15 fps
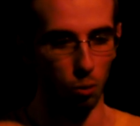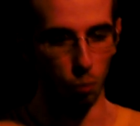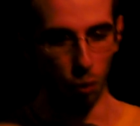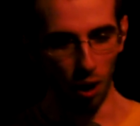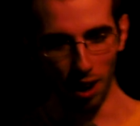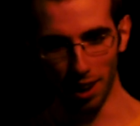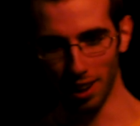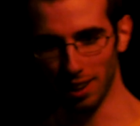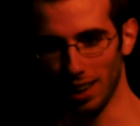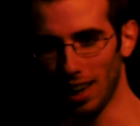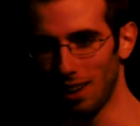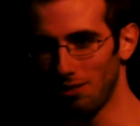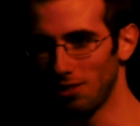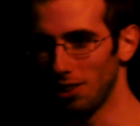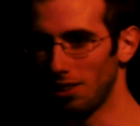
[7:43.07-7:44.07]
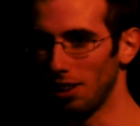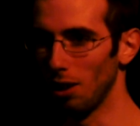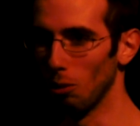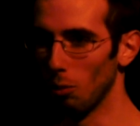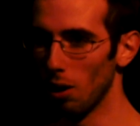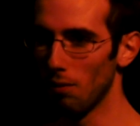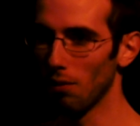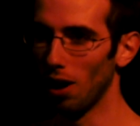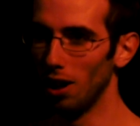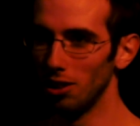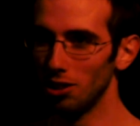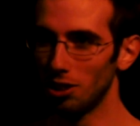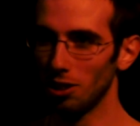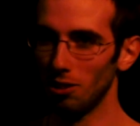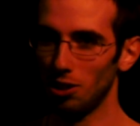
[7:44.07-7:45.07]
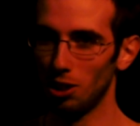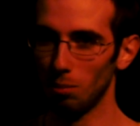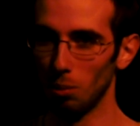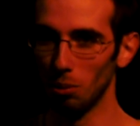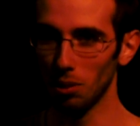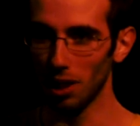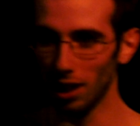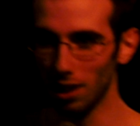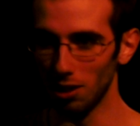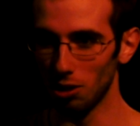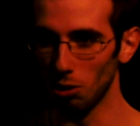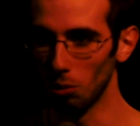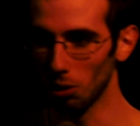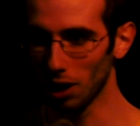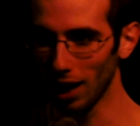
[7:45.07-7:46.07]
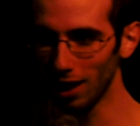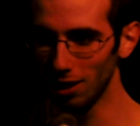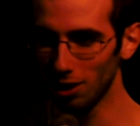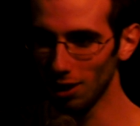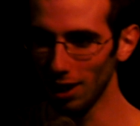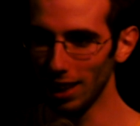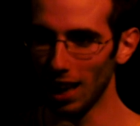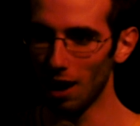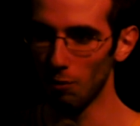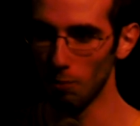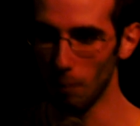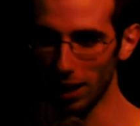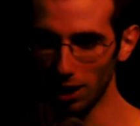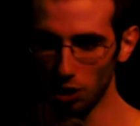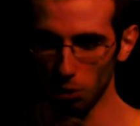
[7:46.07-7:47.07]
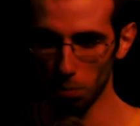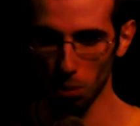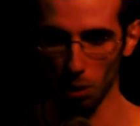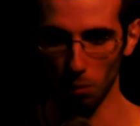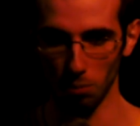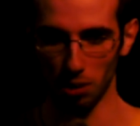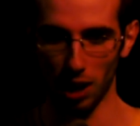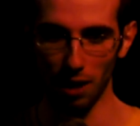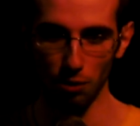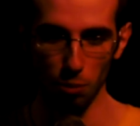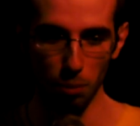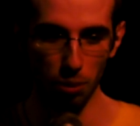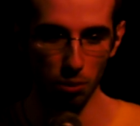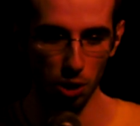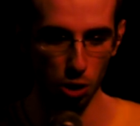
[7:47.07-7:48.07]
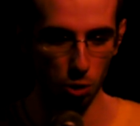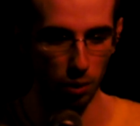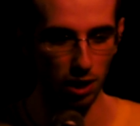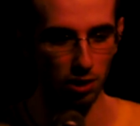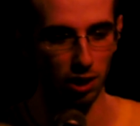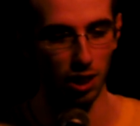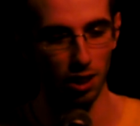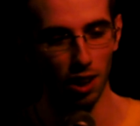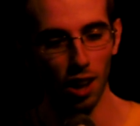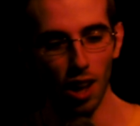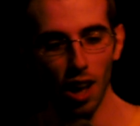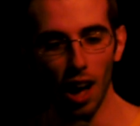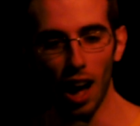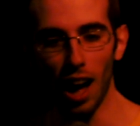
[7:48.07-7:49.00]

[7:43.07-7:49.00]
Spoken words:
One, you have to deal with unsociable kids who occasionally have major problems that have to be restricted,